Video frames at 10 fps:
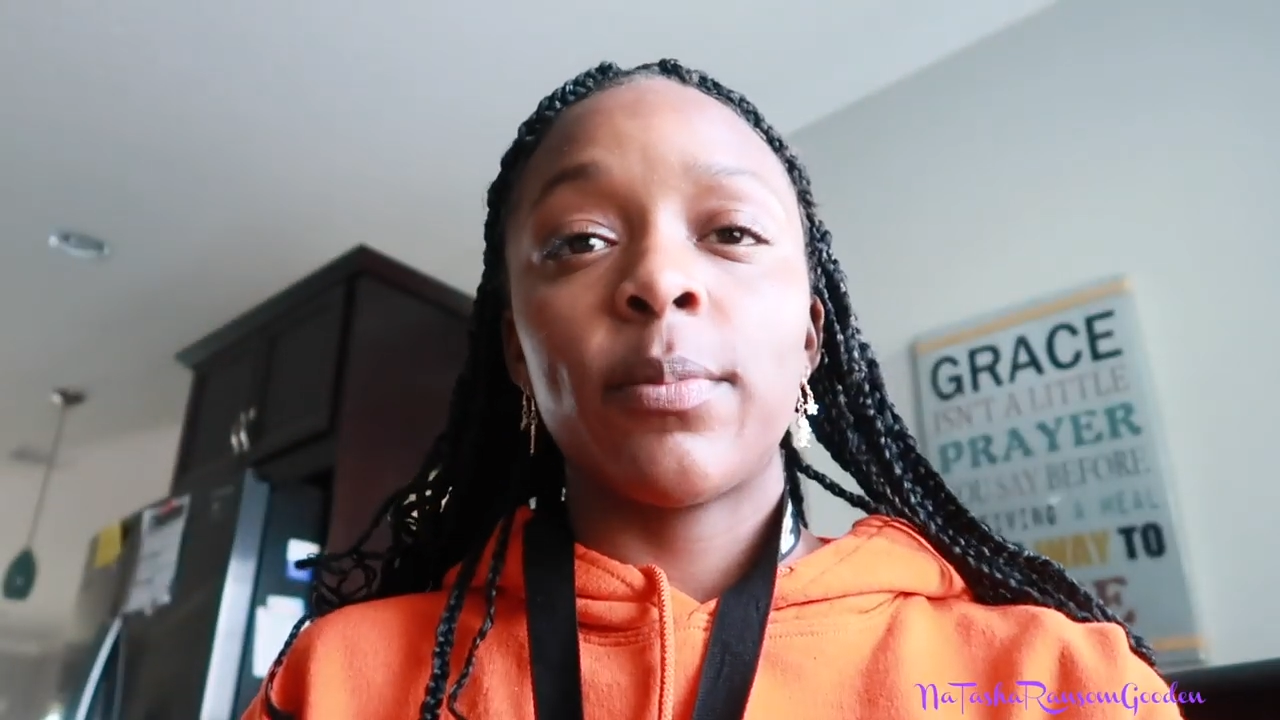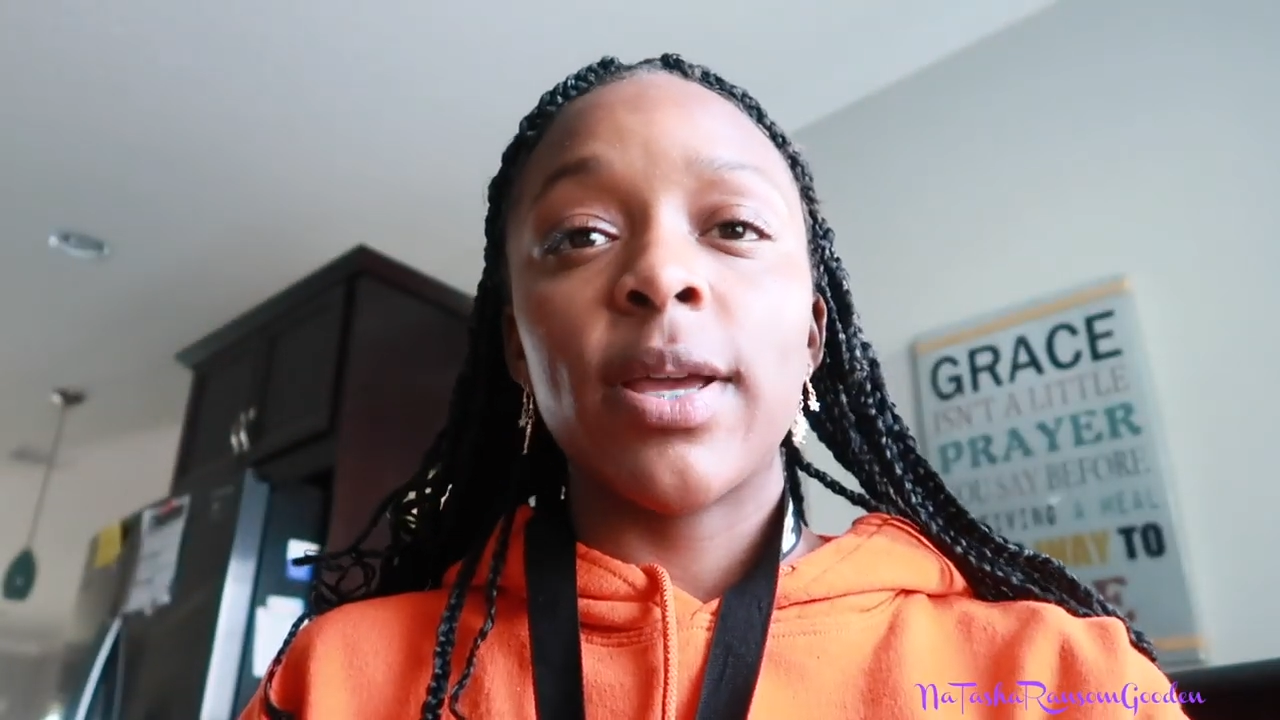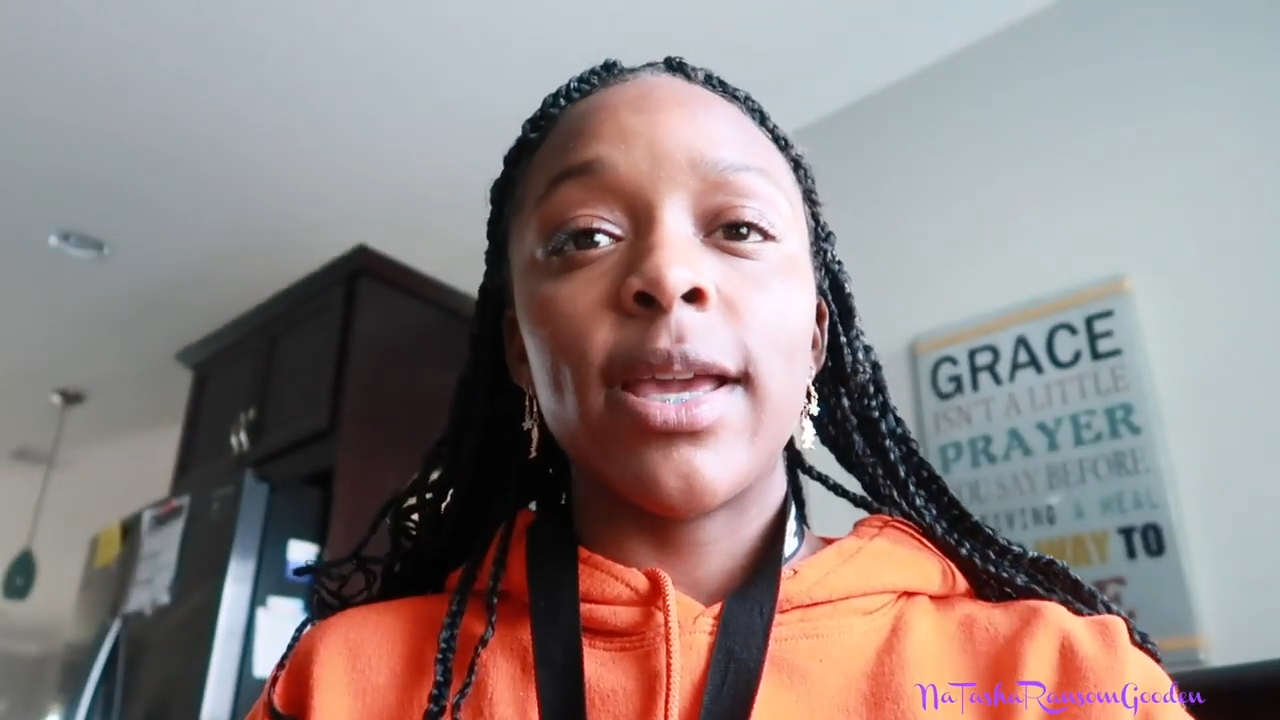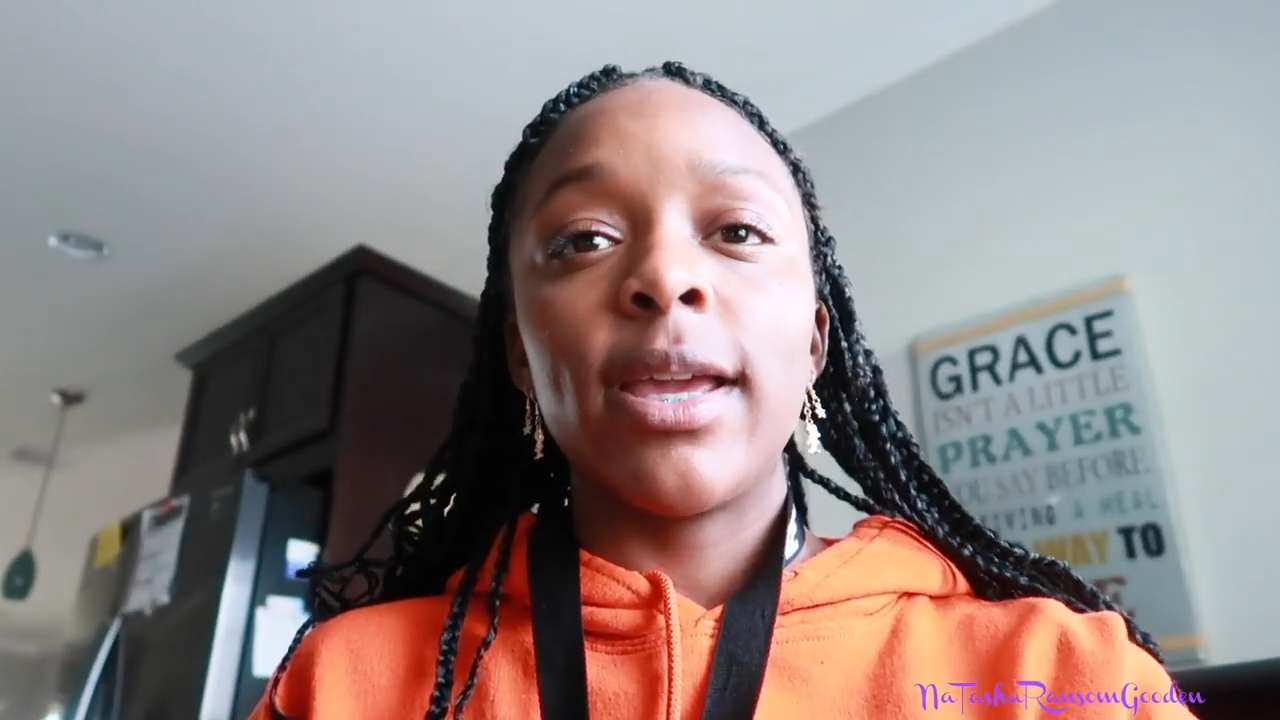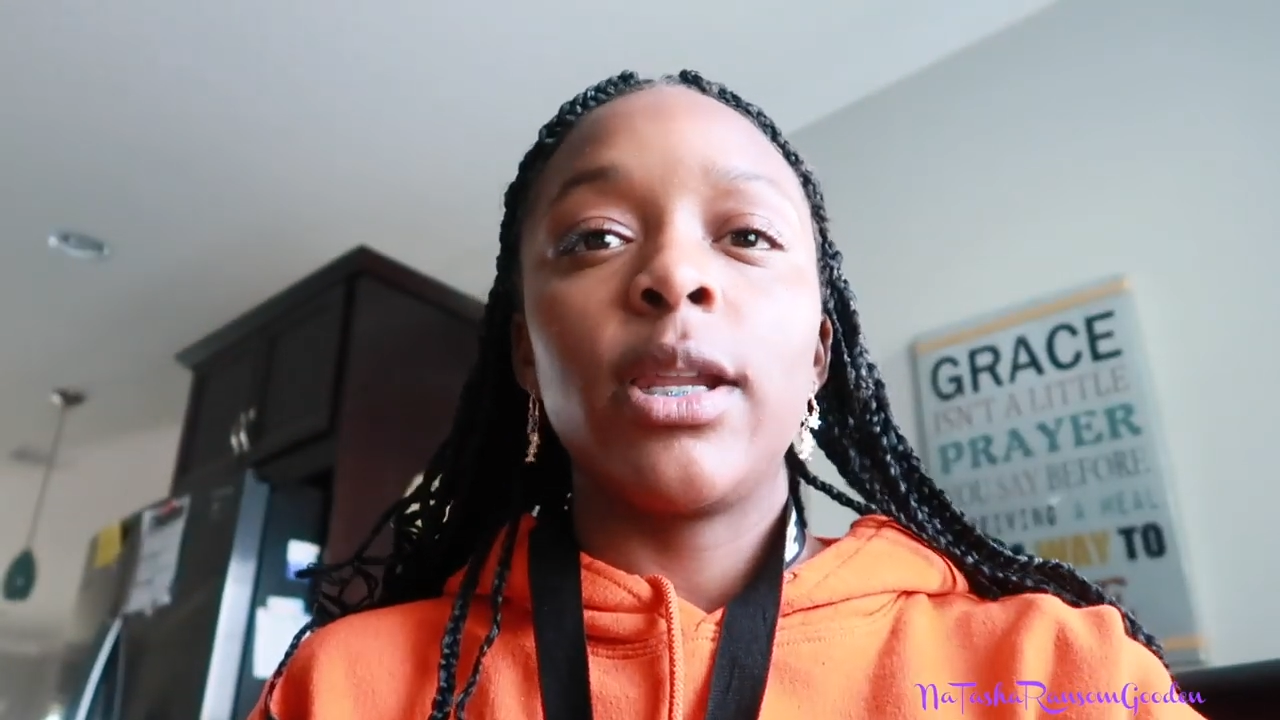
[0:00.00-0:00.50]

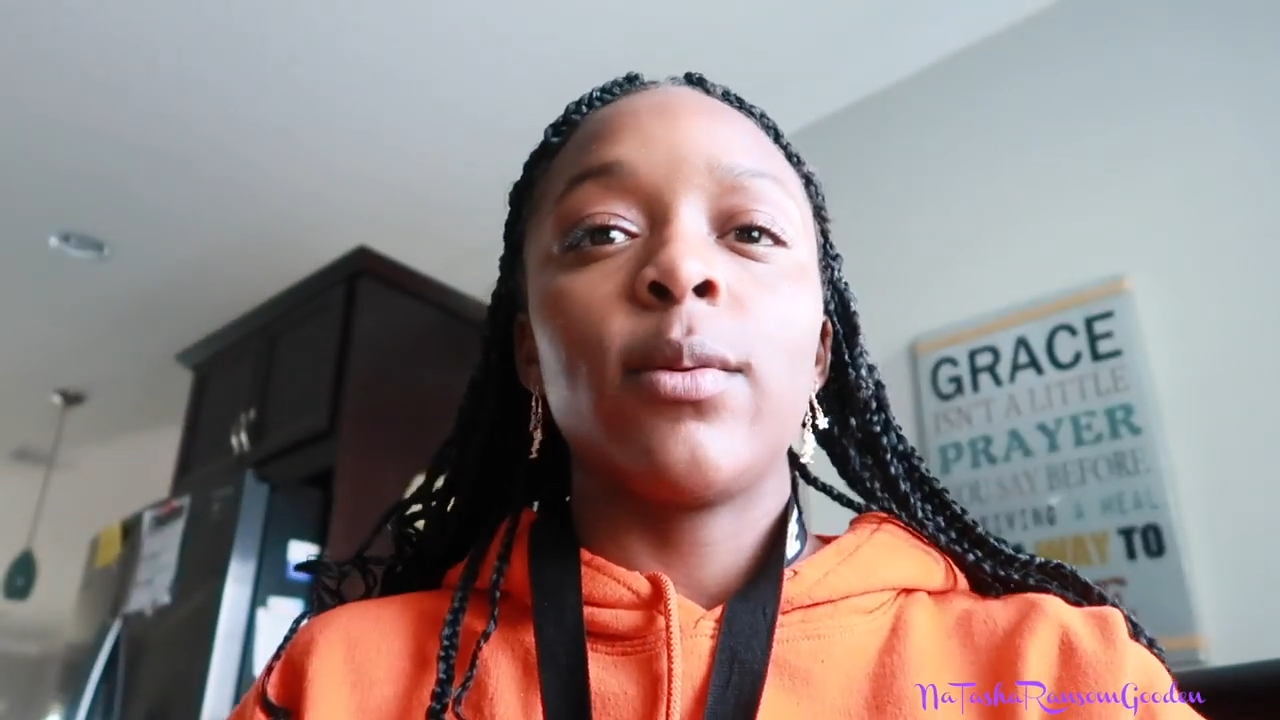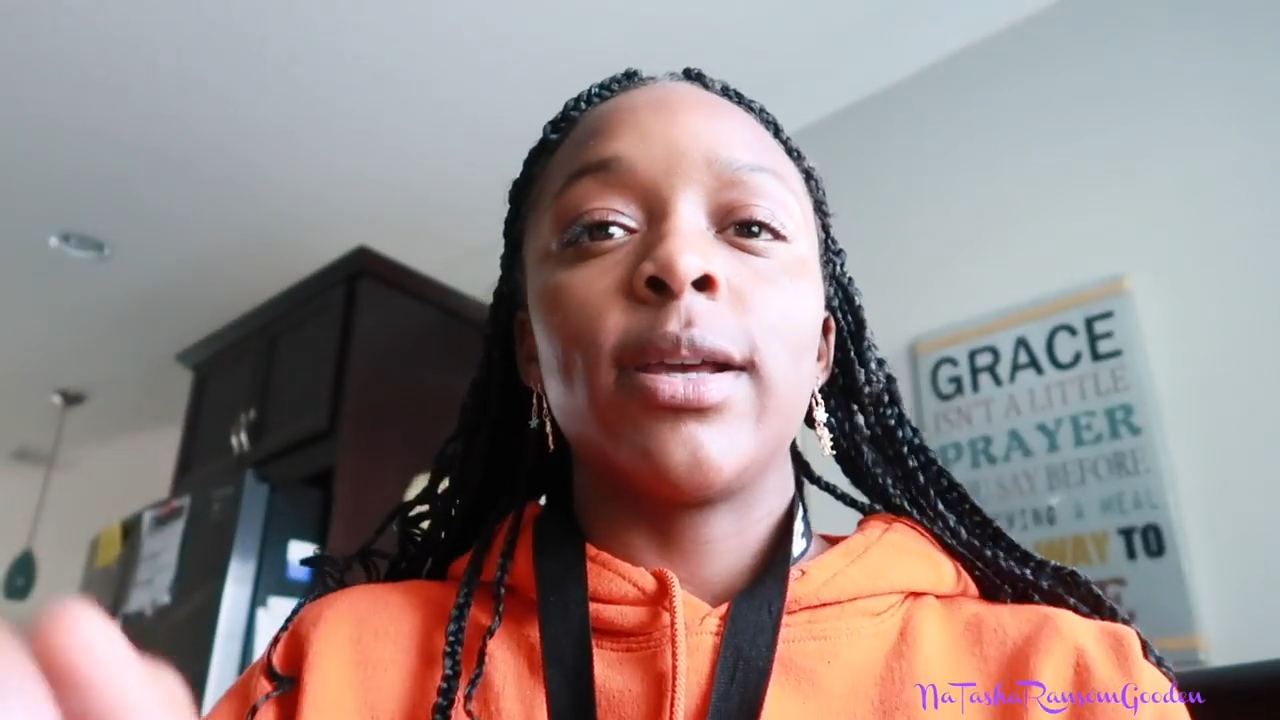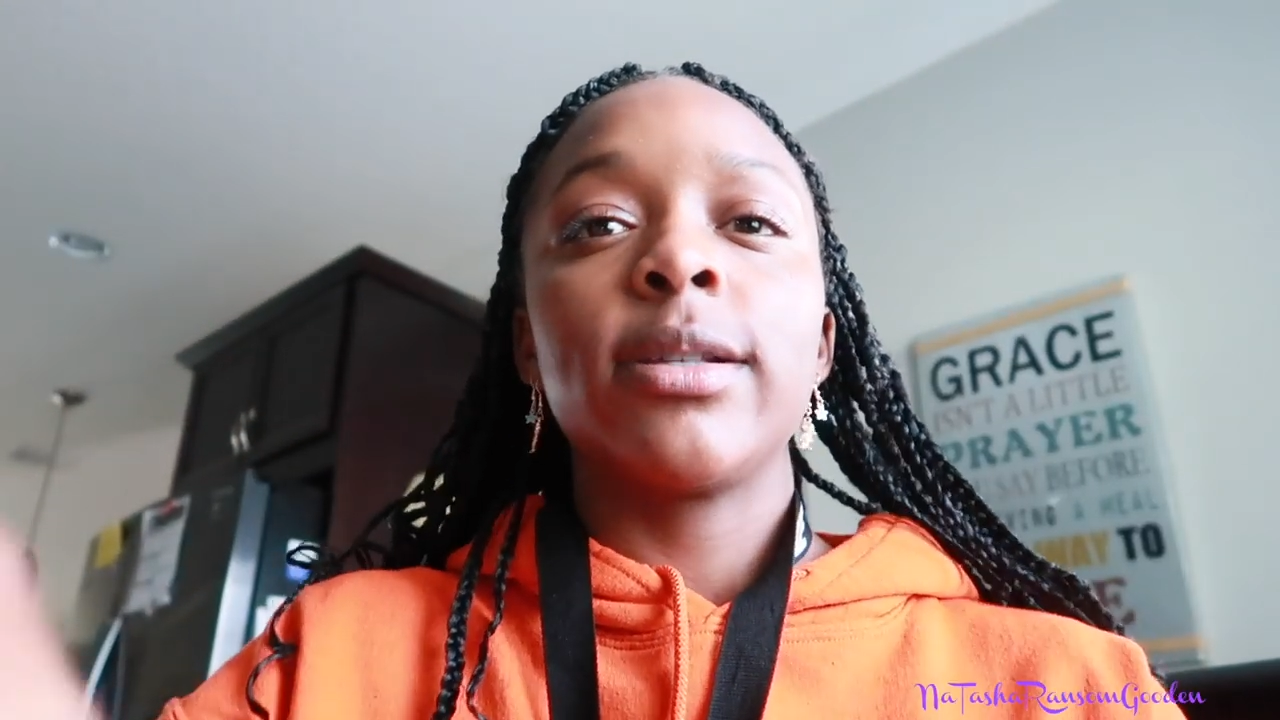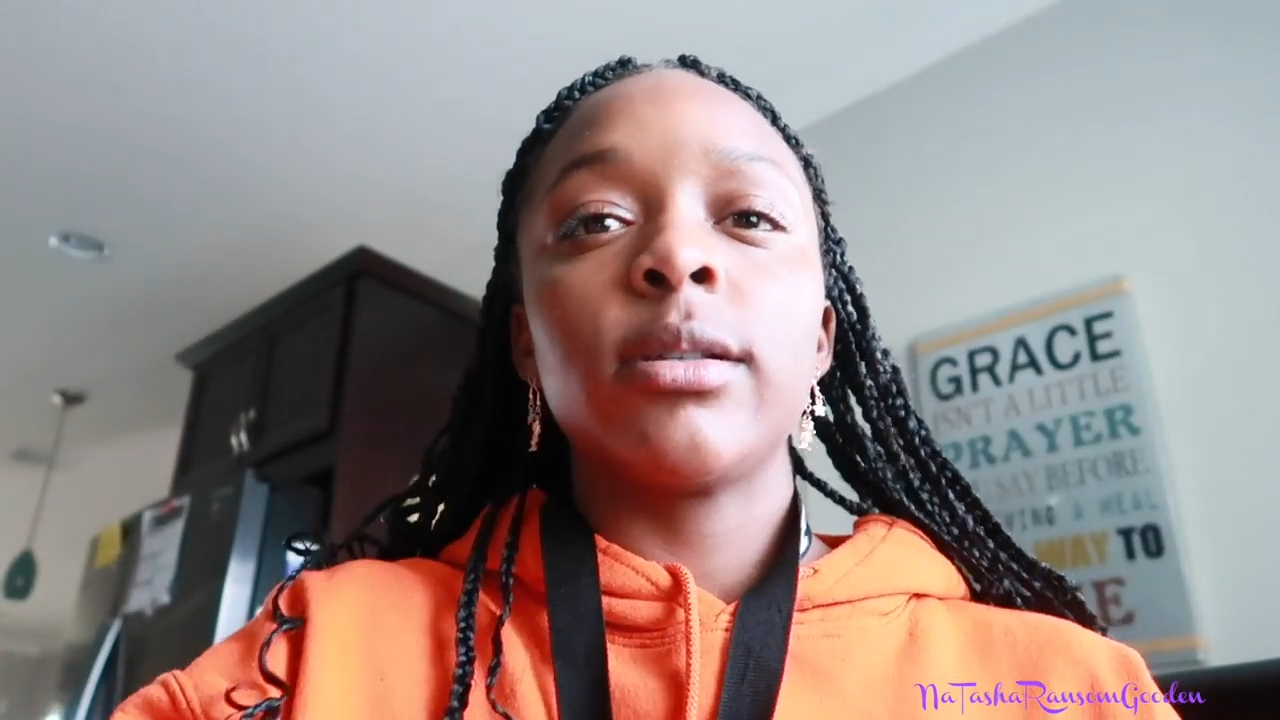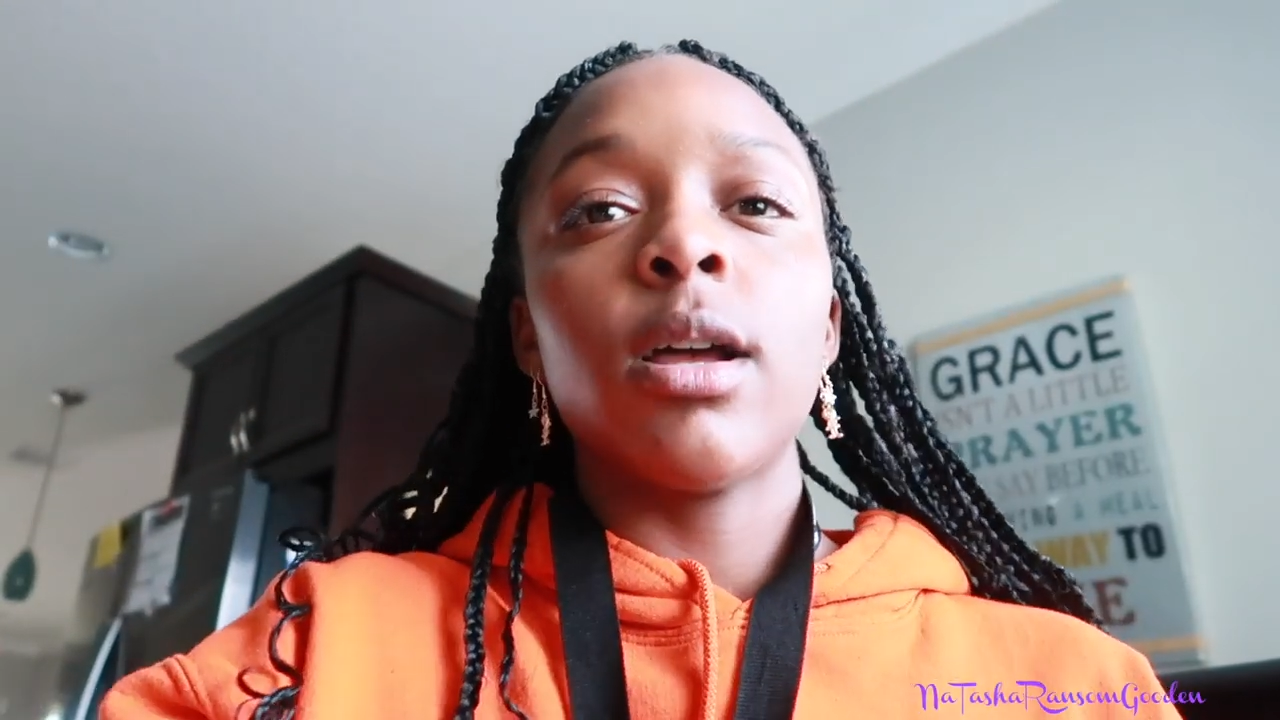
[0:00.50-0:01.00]
but anyways,